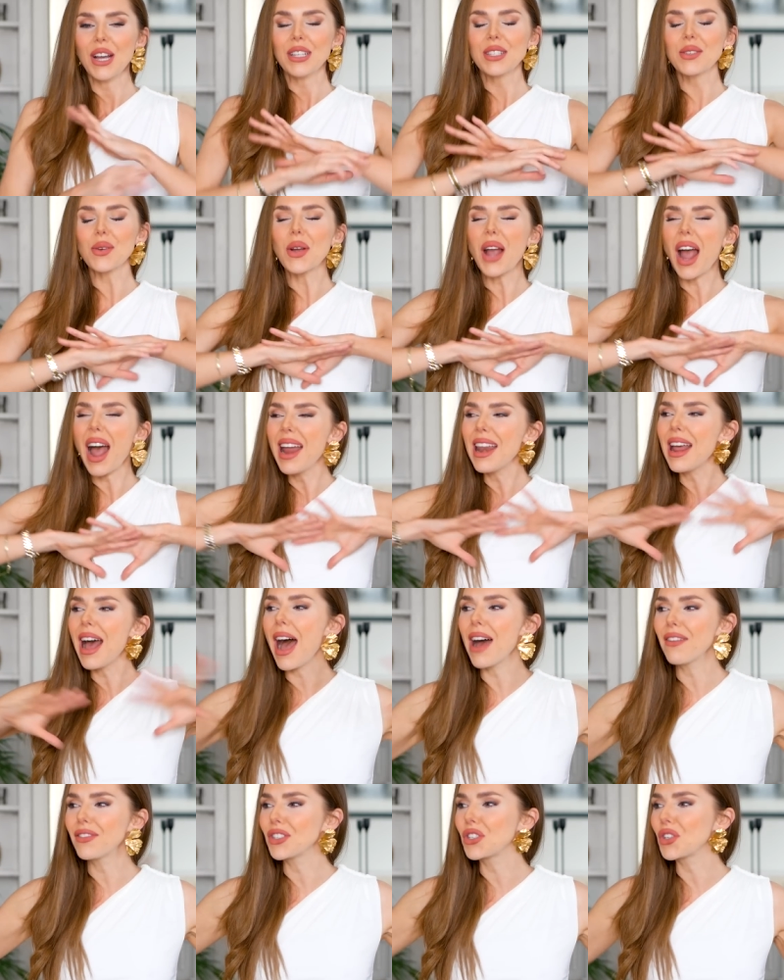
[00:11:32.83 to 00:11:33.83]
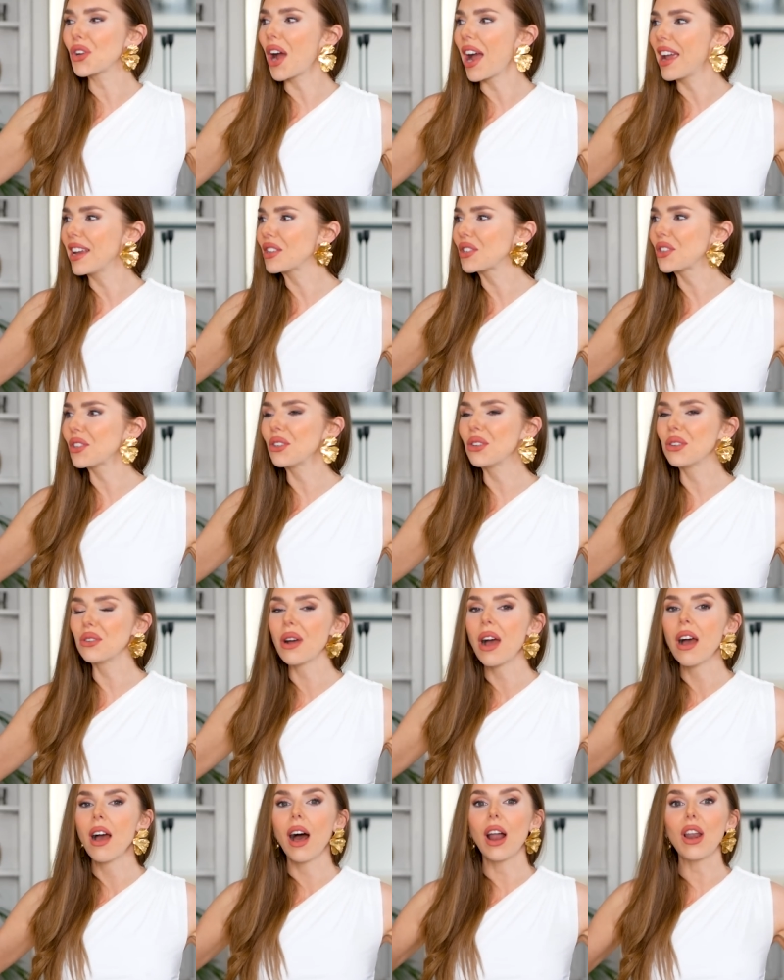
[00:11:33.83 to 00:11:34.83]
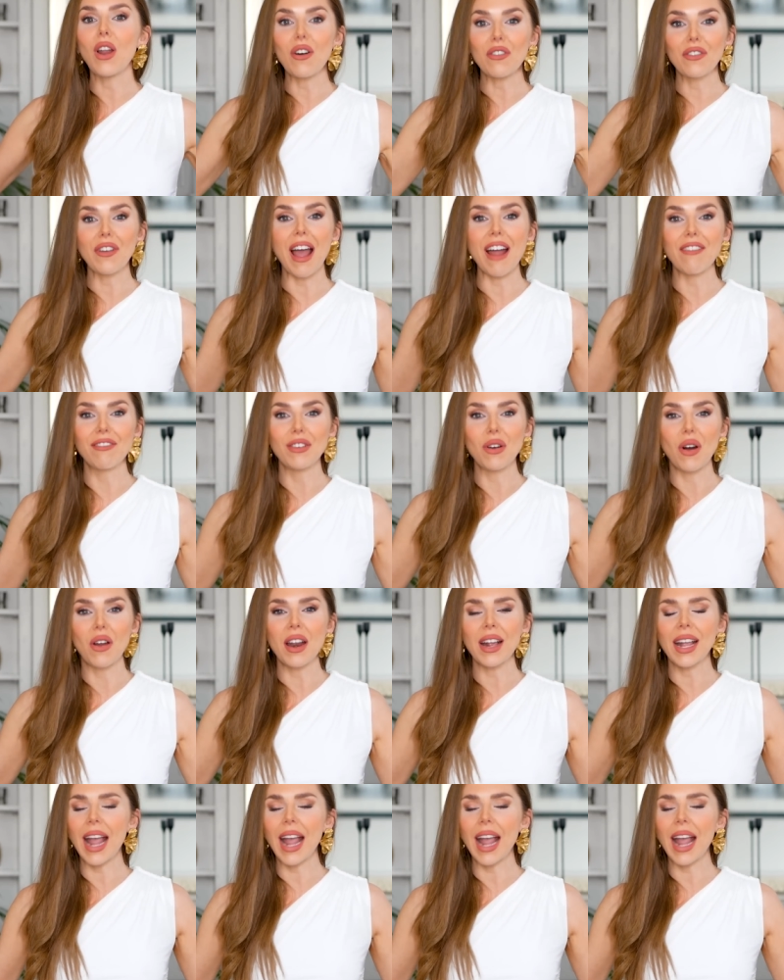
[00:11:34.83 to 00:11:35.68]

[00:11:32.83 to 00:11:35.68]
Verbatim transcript: So I kind of have to try and do a lot for everyone.